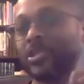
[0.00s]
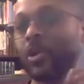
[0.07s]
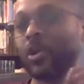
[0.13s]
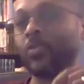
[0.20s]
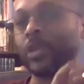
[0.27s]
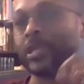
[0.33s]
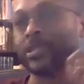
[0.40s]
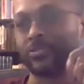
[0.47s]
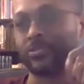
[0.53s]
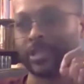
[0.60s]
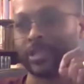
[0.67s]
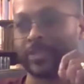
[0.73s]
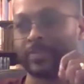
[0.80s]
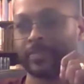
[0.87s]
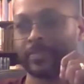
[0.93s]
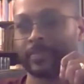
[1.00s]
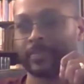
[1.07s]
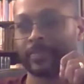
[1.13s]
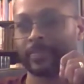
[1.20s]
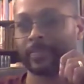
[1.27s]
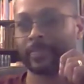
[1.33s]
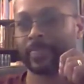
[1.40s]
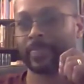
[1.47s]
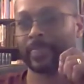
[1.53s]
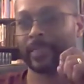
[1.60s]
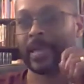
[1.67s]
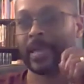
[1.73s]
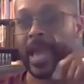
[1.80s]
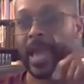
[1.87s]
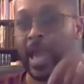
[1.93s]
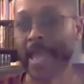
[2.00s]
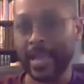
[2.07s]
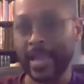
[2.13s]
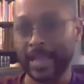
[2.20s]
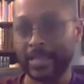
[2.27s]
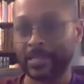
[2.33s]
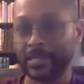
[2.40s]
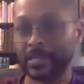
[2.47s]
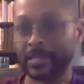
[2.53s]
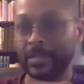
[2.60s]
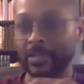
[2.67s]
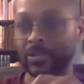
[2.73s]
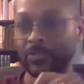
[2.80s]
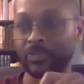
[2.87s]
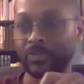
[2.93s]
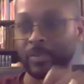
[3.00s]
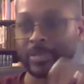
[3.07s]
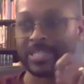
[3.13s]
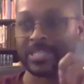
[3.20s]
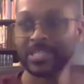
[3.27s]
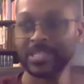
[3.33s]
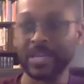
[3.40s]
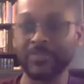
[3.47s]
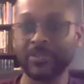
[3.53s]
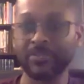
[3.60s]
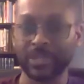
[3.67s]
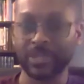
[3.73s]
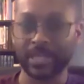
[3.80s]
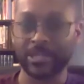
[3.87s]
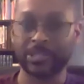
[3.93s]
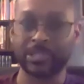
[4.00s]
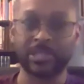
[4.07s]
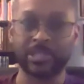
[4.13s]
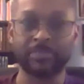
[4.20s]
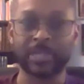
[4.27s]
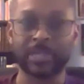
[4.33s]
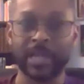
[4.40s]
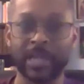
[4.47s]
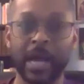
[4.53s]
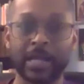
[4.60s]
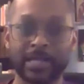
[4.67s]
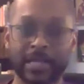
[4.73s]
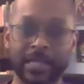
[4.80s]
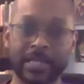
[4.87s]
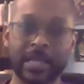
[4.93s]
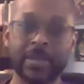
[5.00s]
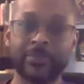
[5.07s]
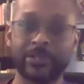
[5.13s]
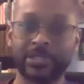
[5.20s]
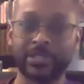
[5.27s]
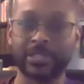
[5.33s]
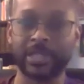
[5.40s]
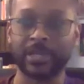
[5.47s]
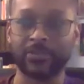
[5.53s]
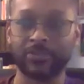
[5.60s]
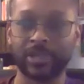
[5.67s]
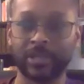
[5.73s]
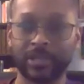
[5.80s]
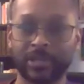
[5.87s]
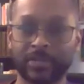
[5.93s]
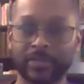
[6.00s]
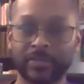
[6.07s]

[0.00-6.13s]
own history and from its living relationship to cognate languages like Greek.